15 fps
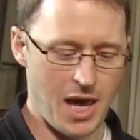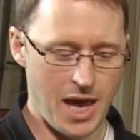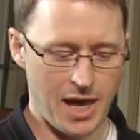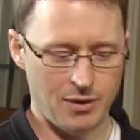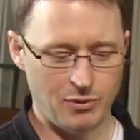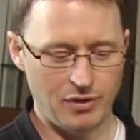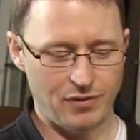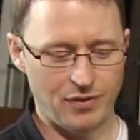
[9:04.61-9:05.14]

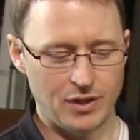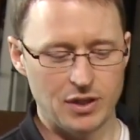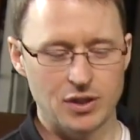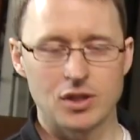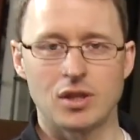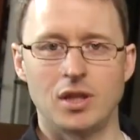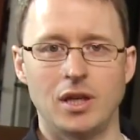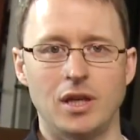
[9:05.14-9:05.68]
and we
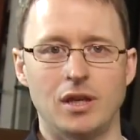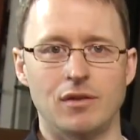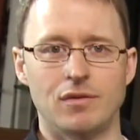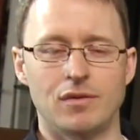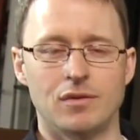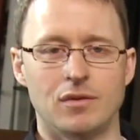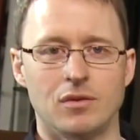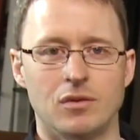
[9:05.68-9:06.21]
finished the eave.
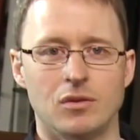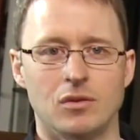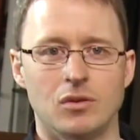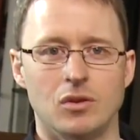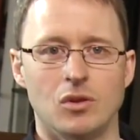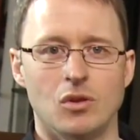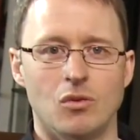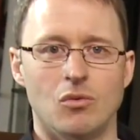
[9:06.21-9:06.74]

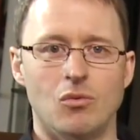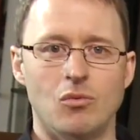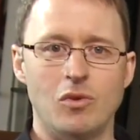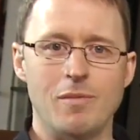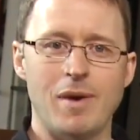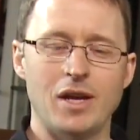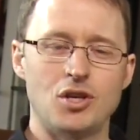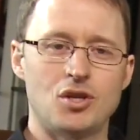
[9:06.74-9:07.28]
We
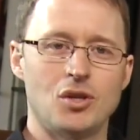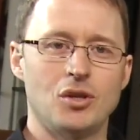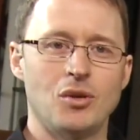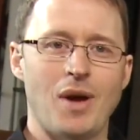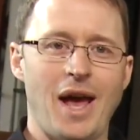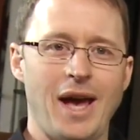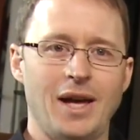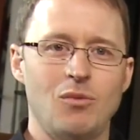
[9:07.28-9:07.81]
made sure
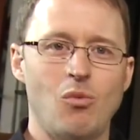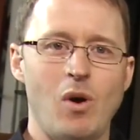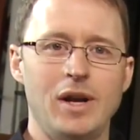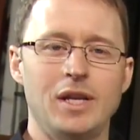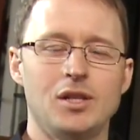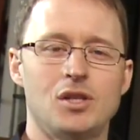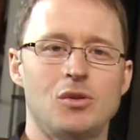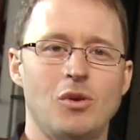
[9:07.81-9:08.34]
to add one
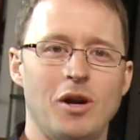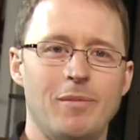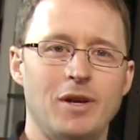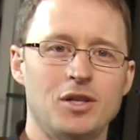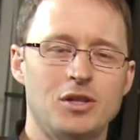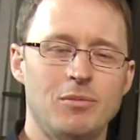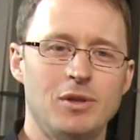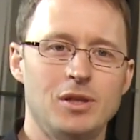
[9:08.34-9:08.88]
inch to our
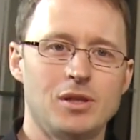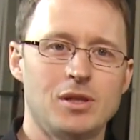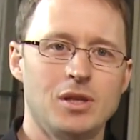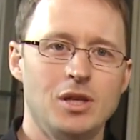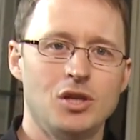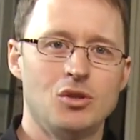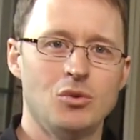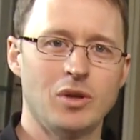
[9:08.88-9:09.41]
measurements
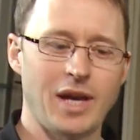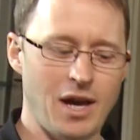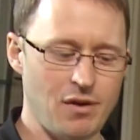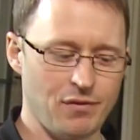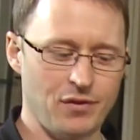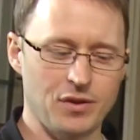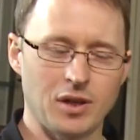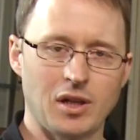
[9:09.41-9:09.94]
to
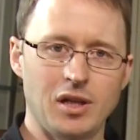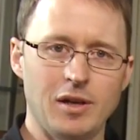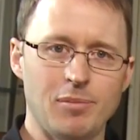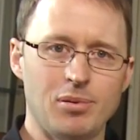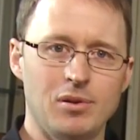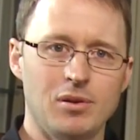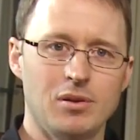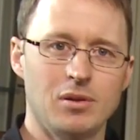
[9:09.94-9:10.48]
account for the clip,
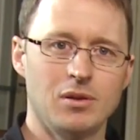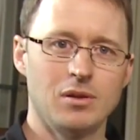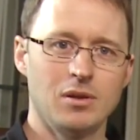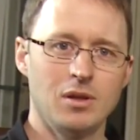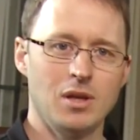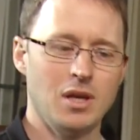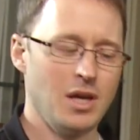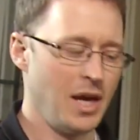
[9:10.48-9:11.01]

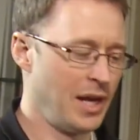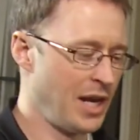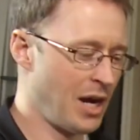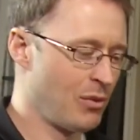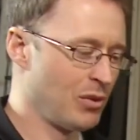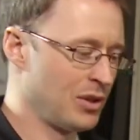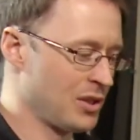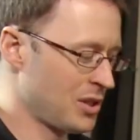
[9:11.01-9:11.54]
and now
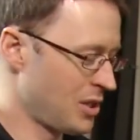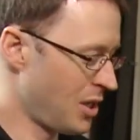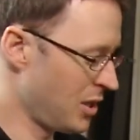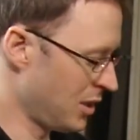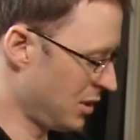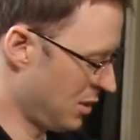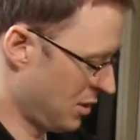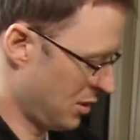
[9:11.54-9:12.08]
we'll install
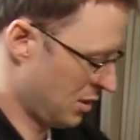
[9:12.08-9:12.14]
it.